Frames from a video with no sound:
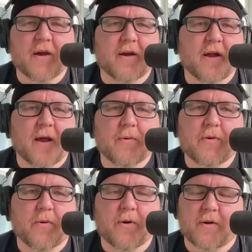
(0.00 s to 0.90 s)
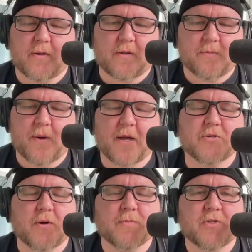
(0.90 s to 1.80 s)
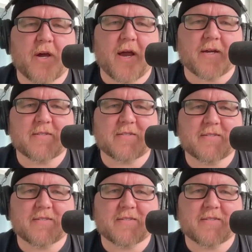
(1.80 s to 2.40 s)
and I record my drum tracks